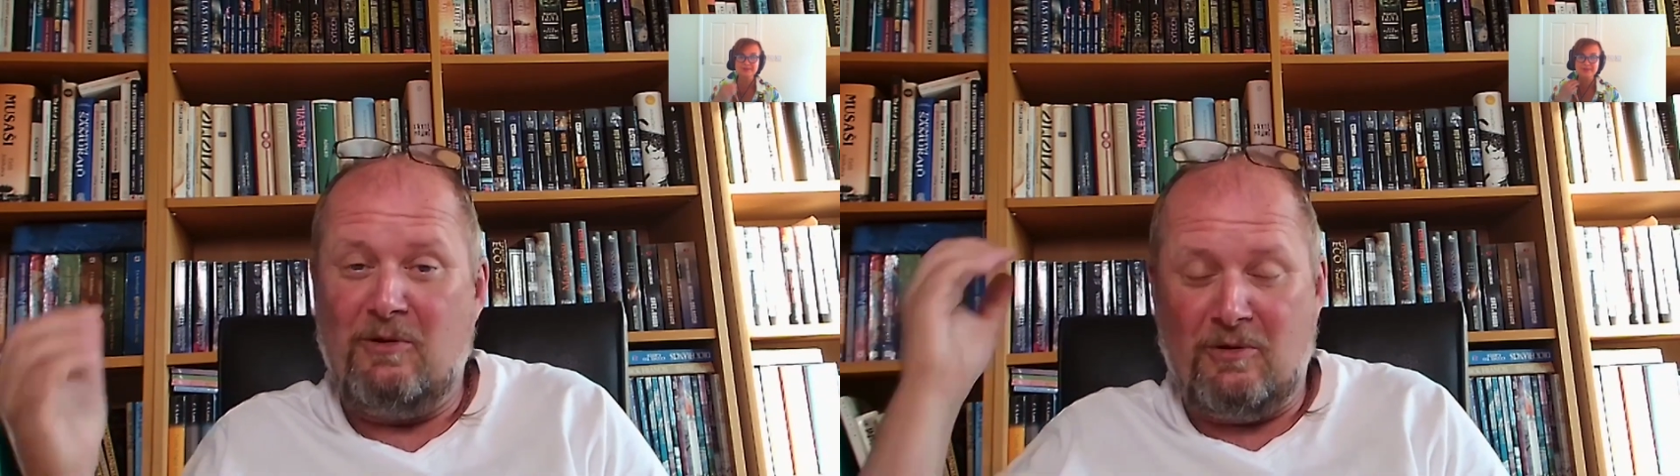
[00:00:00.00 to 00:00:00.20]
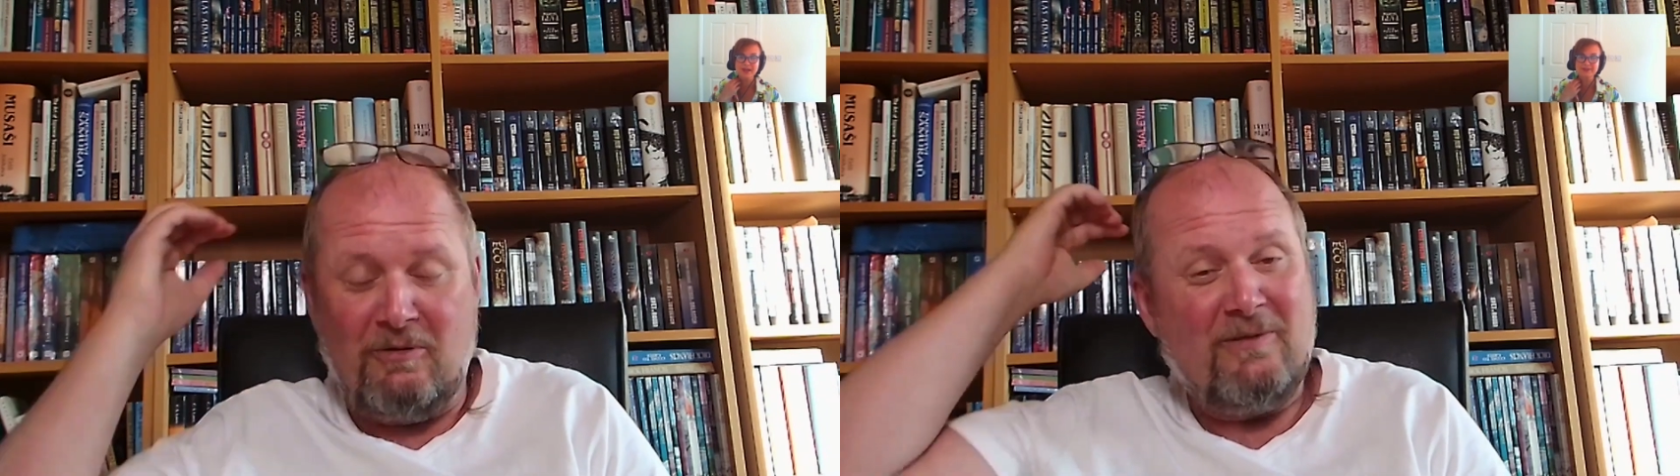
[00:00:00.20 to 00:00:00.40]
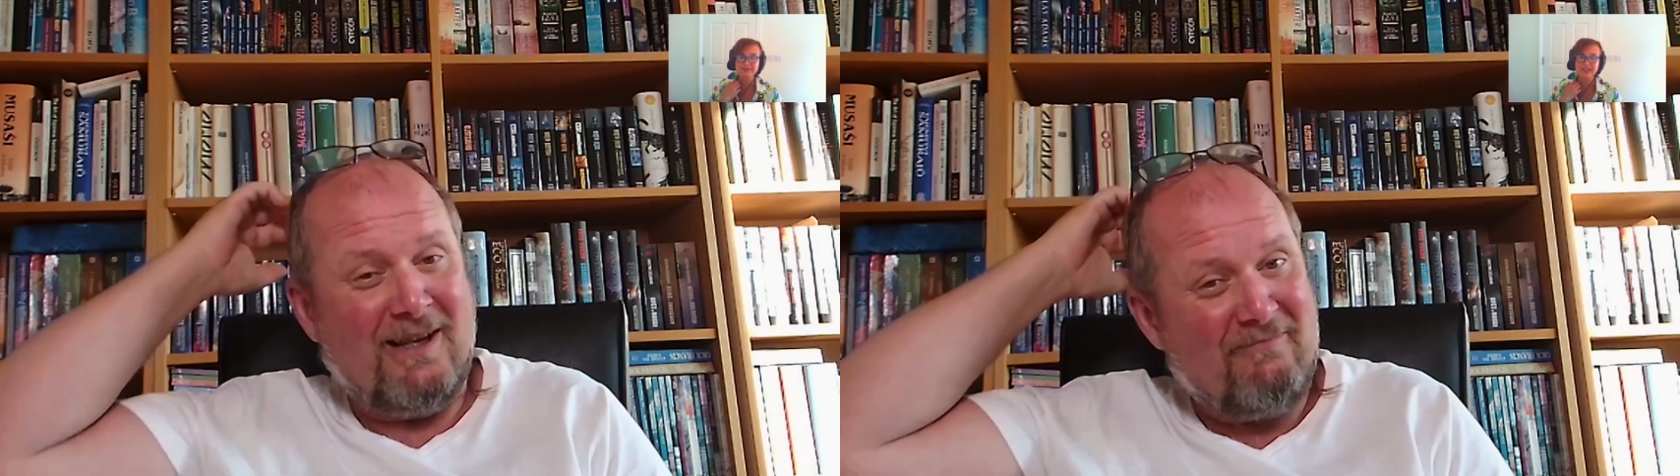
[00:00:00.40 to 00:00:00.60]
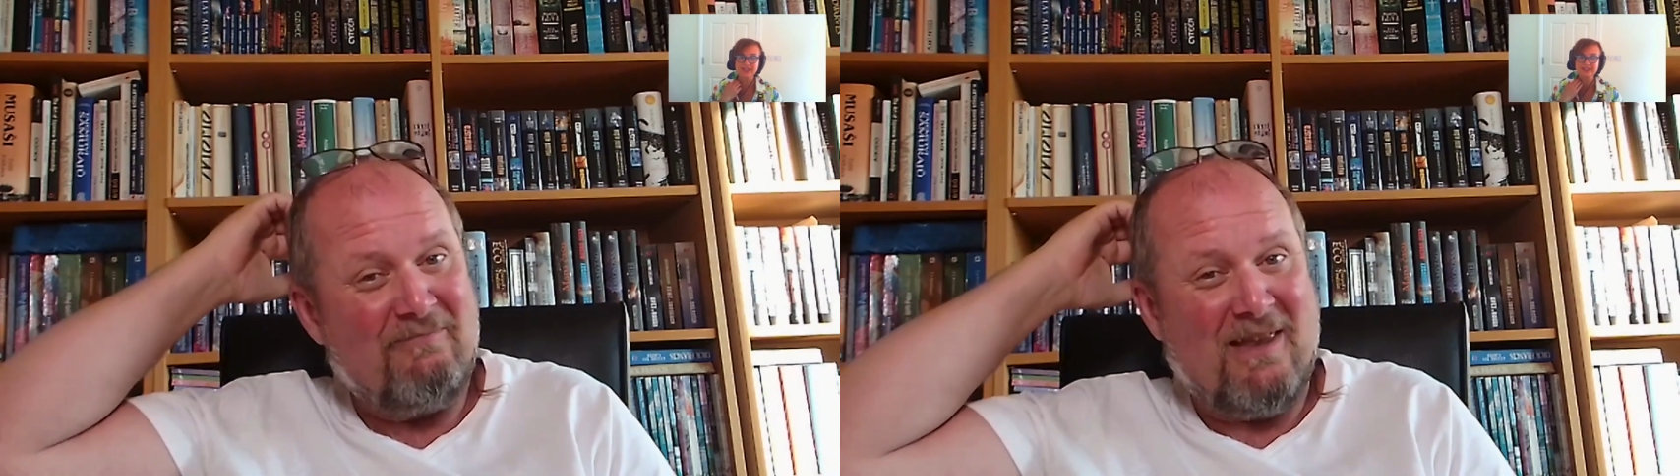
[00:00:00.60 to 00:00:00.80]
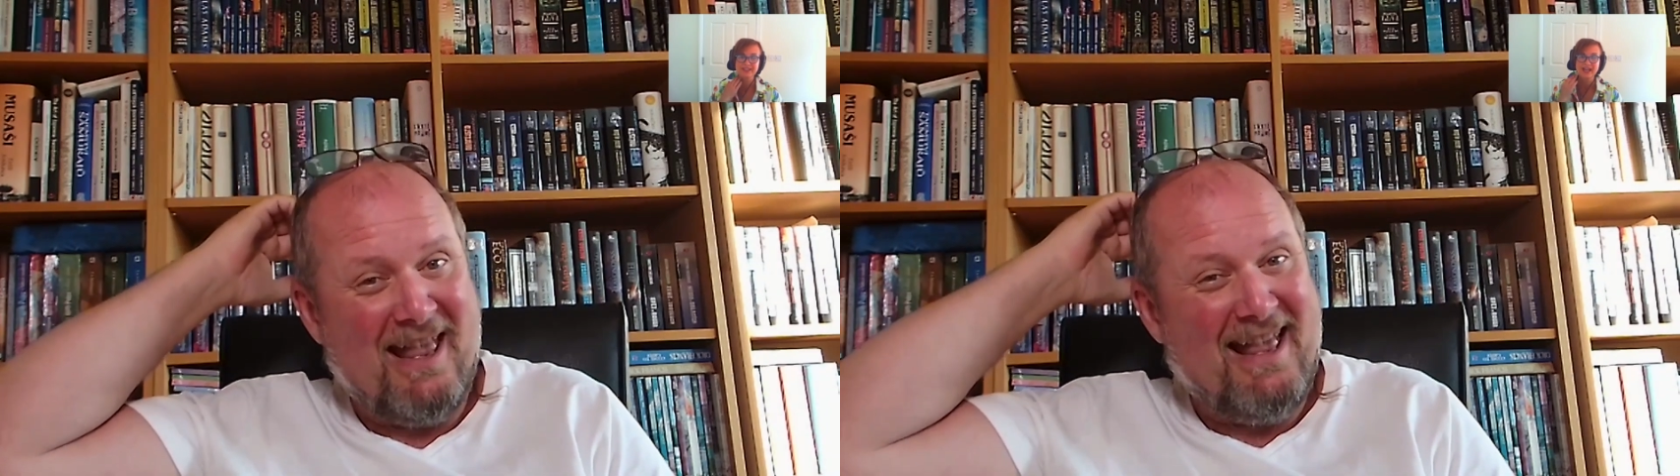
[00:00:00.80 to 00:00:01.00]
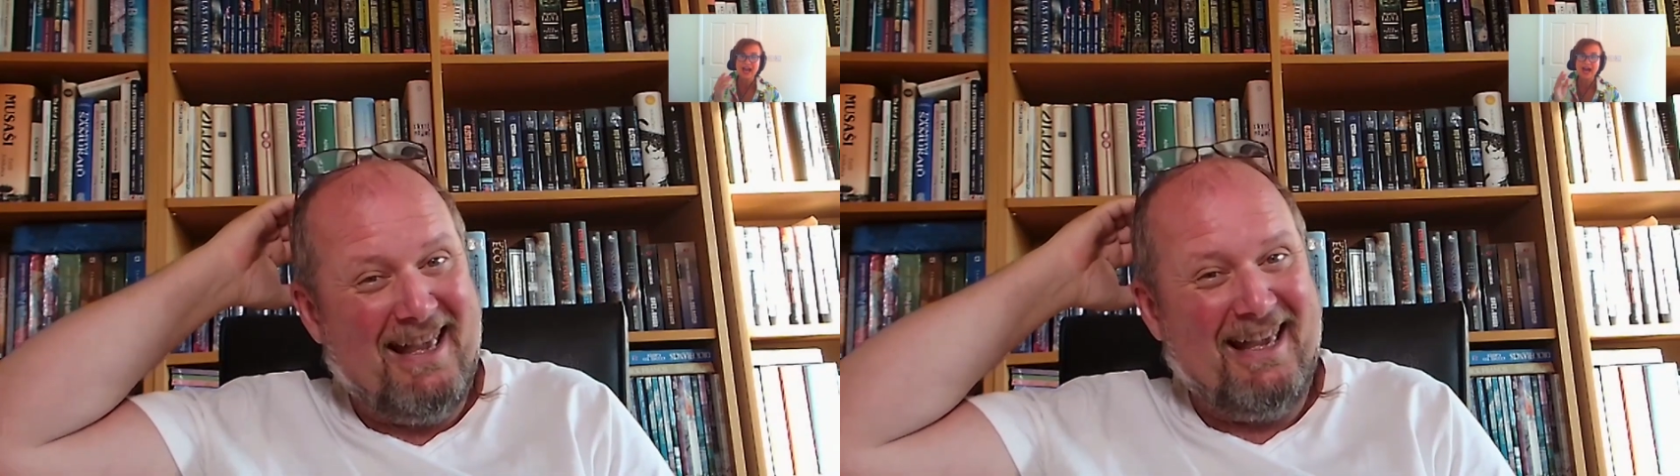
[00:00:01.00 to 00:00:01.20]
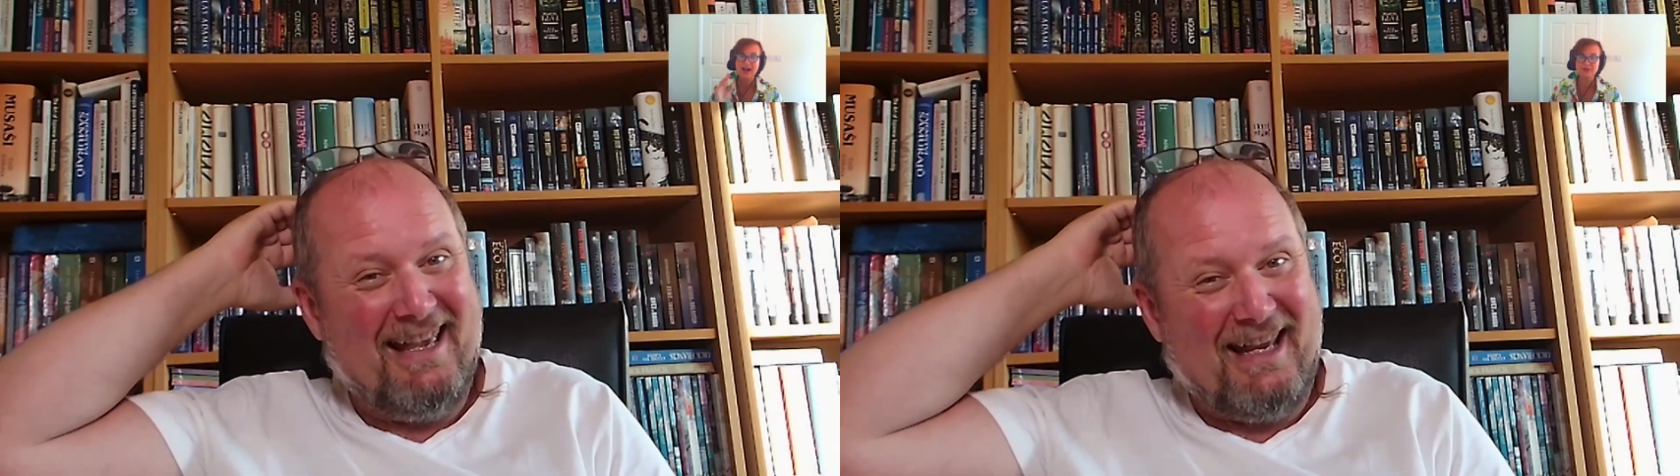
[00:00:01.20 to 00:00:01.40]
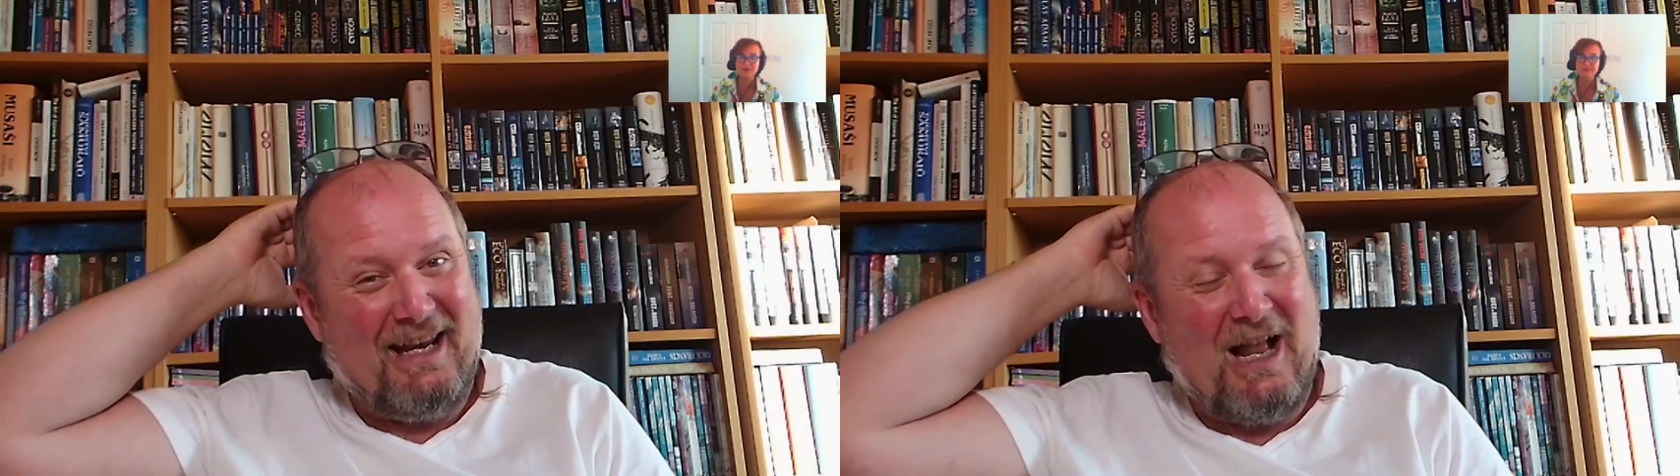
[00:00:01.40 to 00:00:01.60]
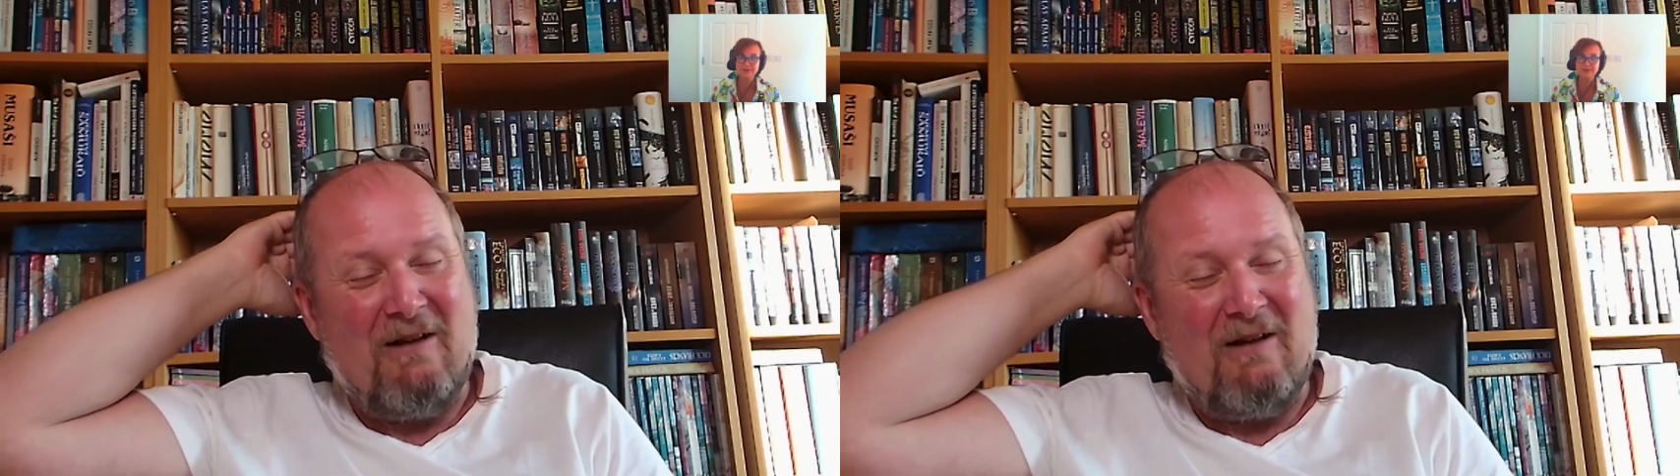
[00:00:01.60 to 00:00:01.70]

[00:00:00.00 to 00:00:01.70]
about that. How can